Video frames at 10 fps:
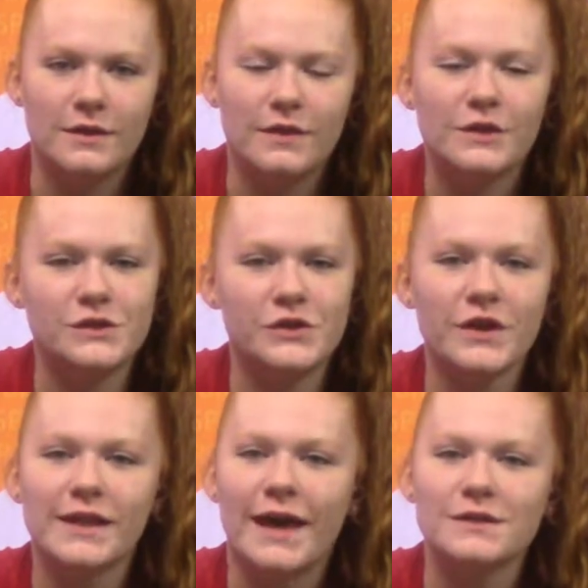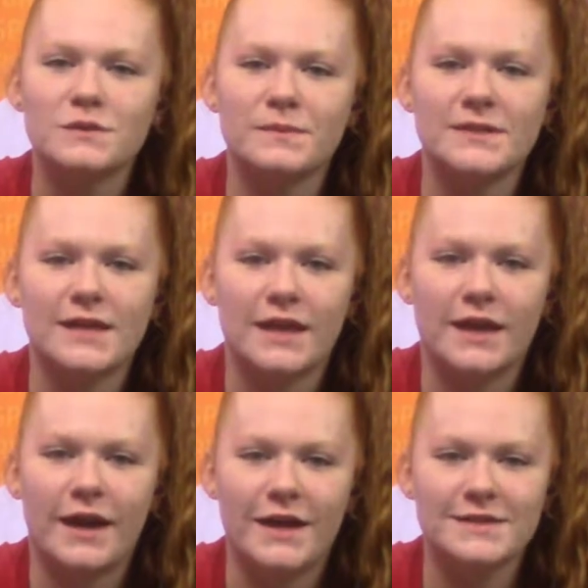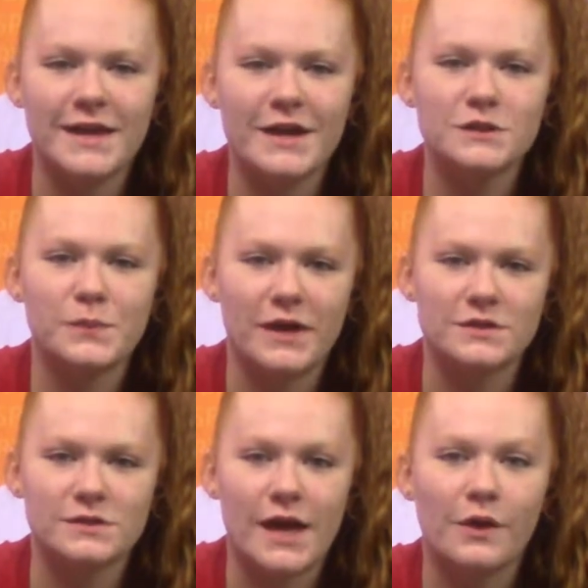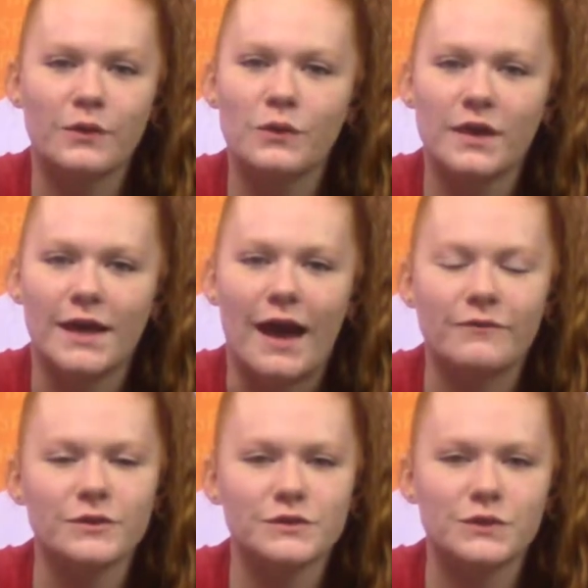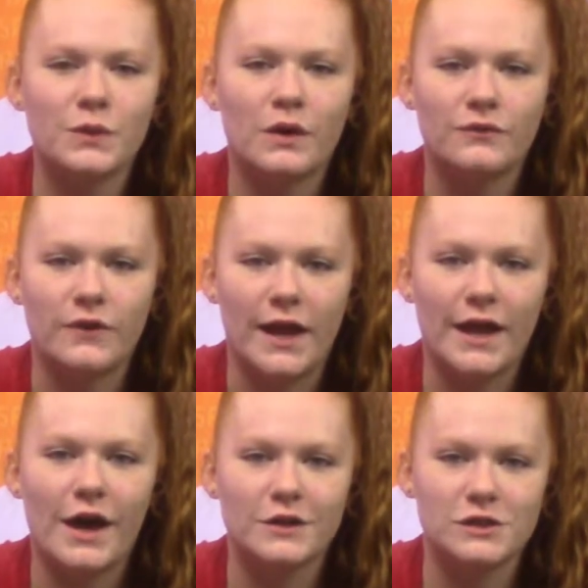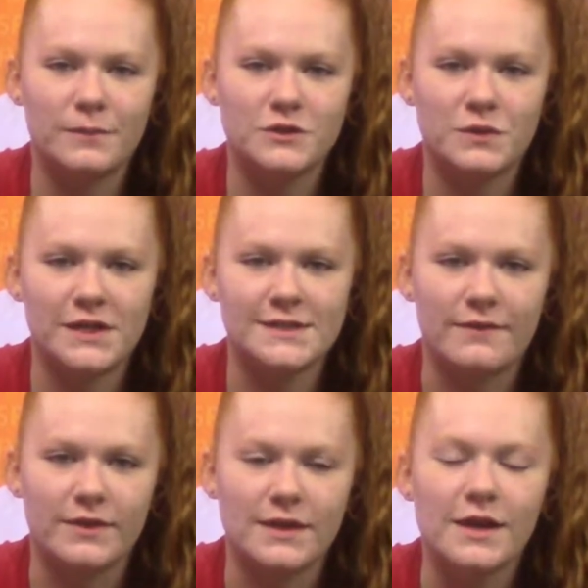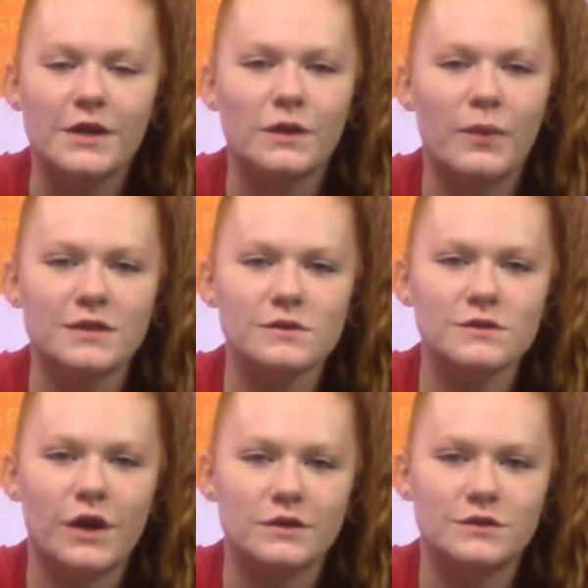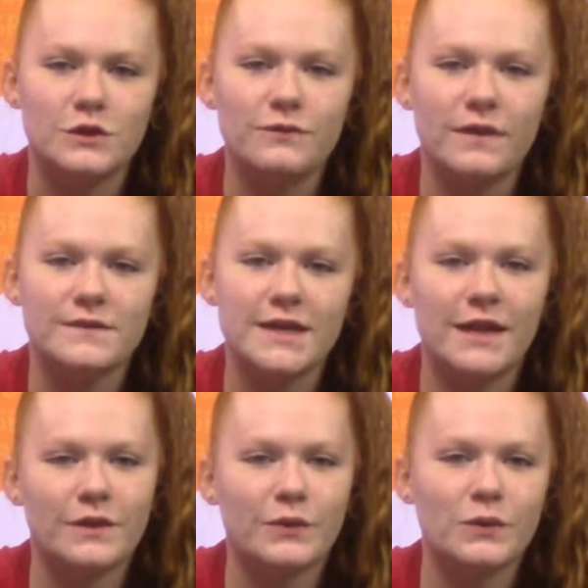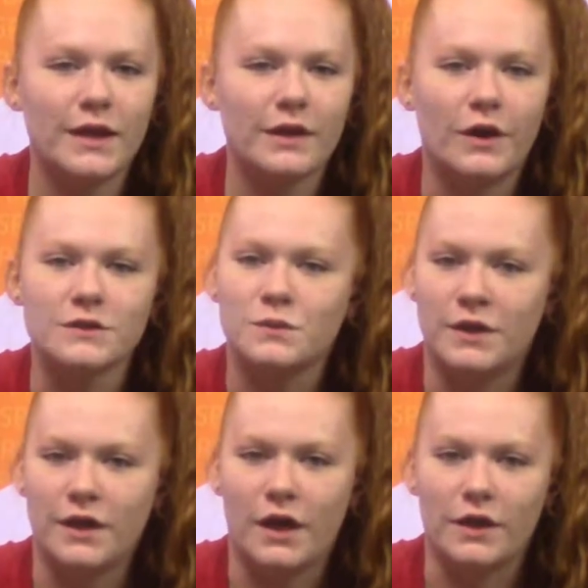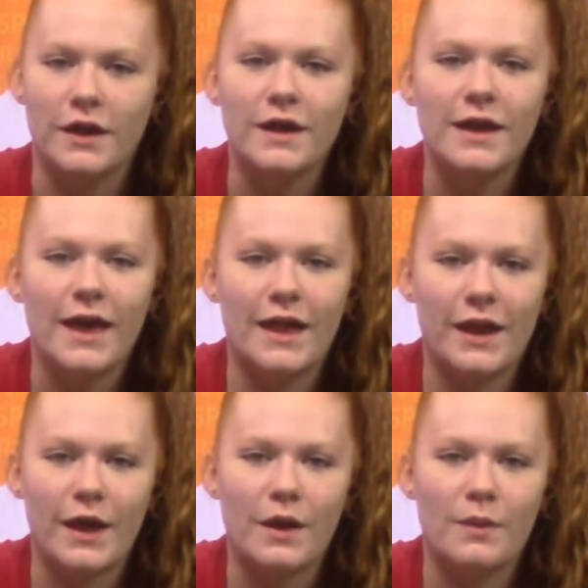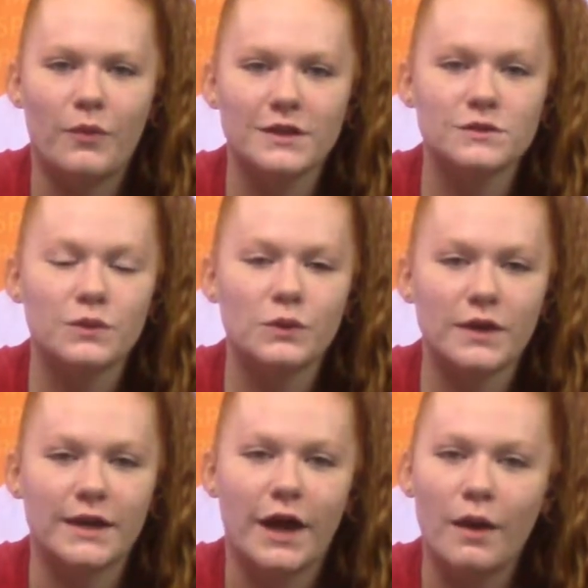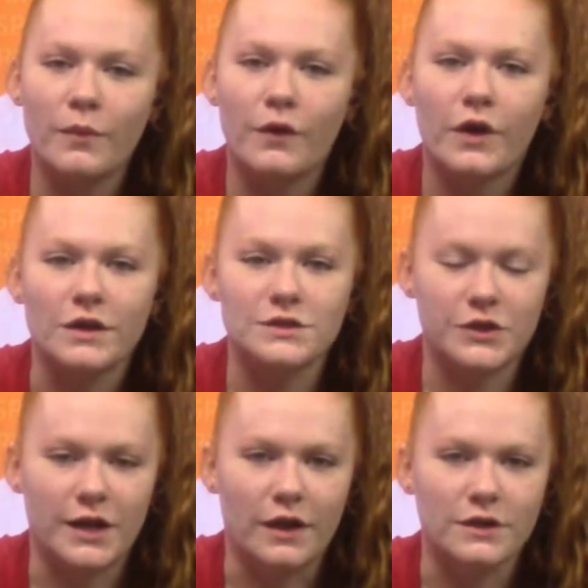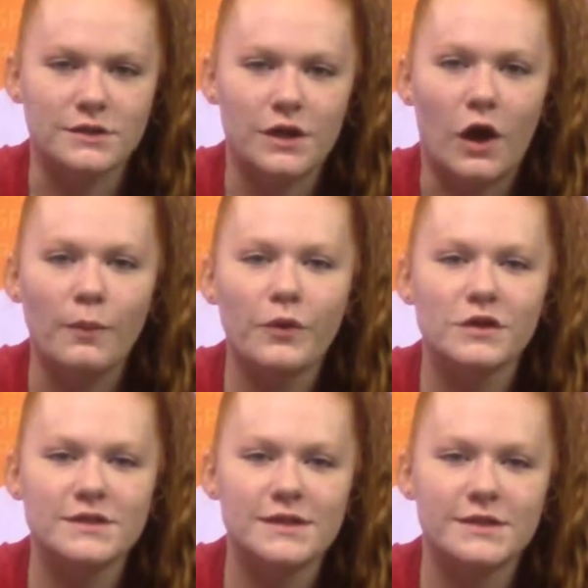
The junior class will be selling Auntie Anne's pretzels and Kool-Aid after school on Friday, October 27th. The pretzels cost $2.50 and the Kool-Aid costs $1. And a pretzel Kool-Aid combo costs $3. All proceeds